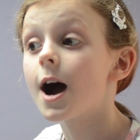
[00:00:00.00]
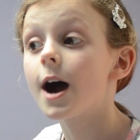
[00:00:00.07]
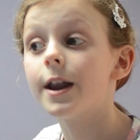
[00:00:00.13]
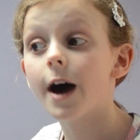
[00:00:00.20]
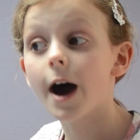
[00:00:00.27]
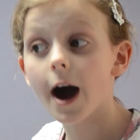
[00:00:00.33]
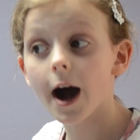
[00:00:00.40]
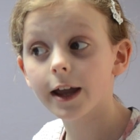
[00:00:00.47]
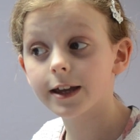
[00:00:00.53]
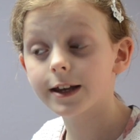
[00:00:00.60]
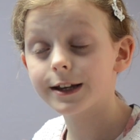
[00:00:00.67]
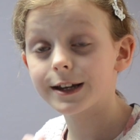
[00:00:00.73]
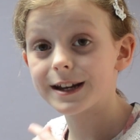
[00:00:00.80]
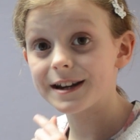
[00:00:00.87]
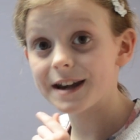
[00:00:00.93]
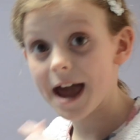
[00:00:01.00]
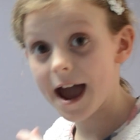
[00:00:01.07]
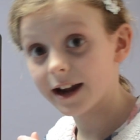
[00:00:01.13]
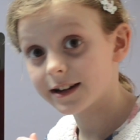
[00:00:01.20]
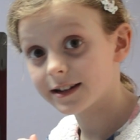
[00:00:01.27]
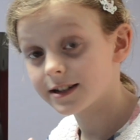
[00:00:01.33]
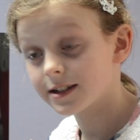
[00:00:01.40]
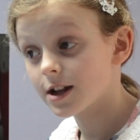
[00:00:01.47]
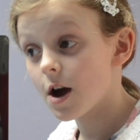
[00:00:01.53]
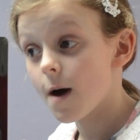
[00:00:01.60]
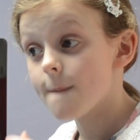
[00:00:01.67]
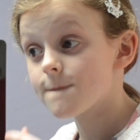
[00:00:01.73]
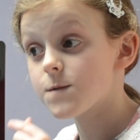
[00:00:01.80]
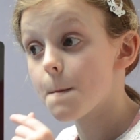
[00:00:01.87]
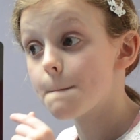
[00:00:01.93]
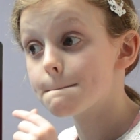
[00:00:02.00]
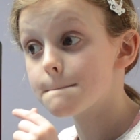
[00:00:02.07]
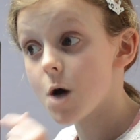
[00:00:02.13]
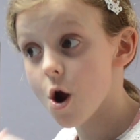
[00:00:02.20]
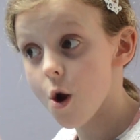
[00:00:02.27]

and I can connect from